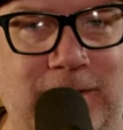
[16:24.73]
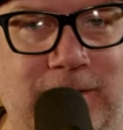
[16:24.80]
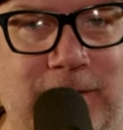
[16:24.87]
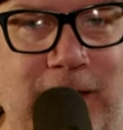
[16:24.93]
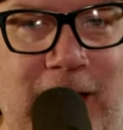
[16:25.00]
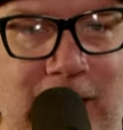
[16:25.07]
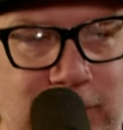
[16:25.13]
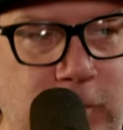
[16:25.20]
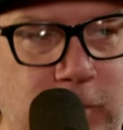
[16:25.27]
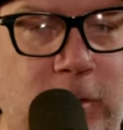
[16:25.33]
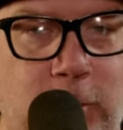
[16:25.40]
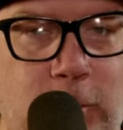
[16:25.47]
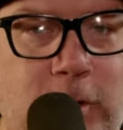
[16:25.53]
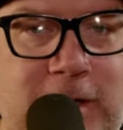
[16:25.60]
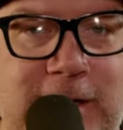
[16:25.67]

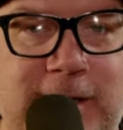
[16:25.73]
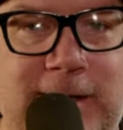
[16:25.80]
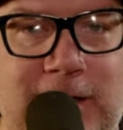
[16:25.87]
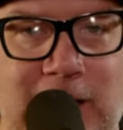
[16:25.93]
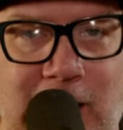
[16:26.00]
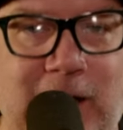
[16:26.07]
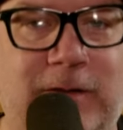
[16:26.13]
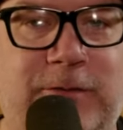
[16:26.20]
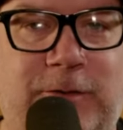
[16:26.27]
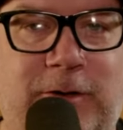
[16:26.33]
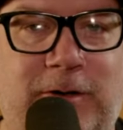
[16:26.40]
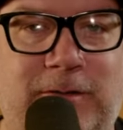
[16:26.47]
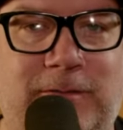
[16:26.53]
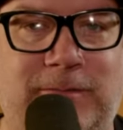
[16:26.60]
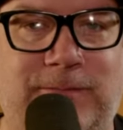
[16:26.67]
Everyone working in
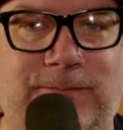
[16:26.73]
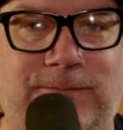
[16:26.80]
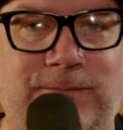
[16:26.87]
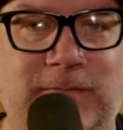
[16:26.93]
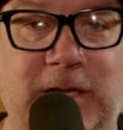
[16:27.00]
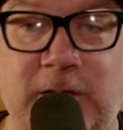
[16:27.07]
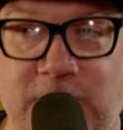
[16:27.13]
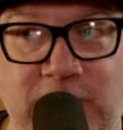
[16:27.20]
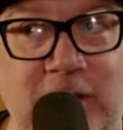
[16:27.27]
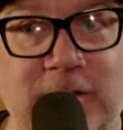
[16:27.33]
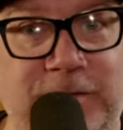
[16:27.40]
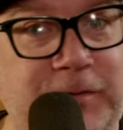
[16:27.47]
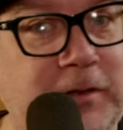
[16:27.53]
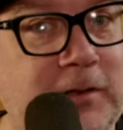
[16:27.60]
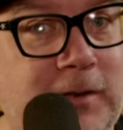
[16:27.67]
concert. And it does
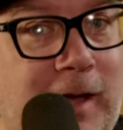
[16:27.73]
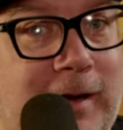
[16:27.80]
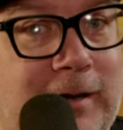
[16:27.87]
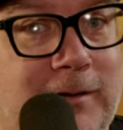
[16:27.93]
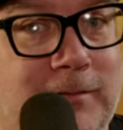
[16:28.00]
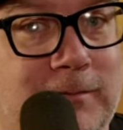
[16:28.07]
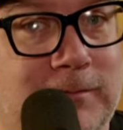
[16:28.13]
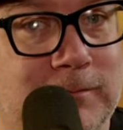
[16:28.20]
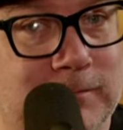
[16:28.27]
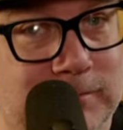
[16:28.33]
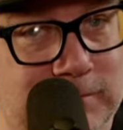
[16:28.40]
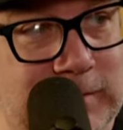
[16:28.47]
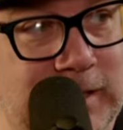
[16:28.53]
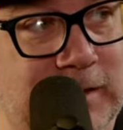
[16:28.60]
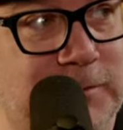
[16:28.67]
feel like
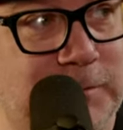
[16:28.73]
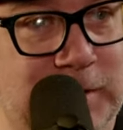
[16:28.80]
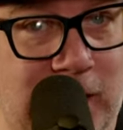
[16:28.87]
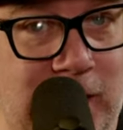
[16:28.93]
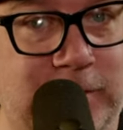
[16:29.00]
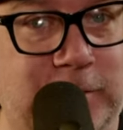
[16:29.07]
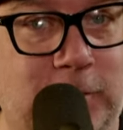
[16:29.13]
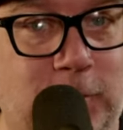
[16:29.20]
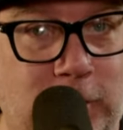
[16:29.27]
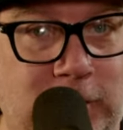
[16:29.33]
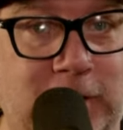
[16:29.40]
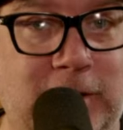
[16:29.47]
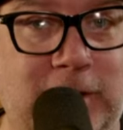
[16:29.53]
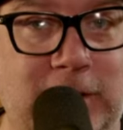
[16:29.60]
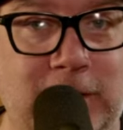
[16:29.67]
we've got some concert
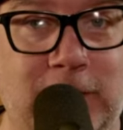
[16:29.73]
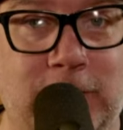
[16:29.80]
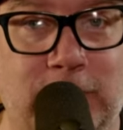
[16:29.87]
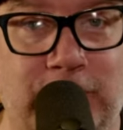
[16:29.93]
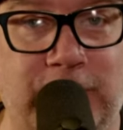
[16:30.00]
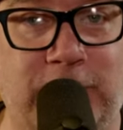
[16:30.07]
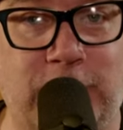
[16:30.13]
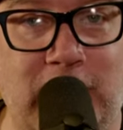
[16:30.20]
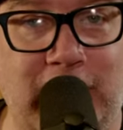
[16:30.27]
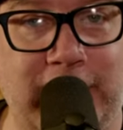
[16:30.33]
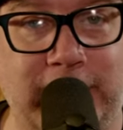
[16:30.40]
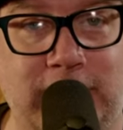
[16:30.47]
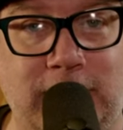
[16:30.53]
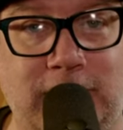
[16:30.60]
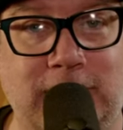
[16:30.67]
working here with the
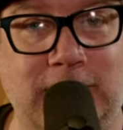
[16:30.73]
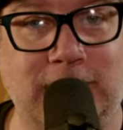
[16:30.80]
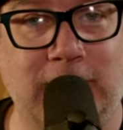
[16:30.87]
triangle.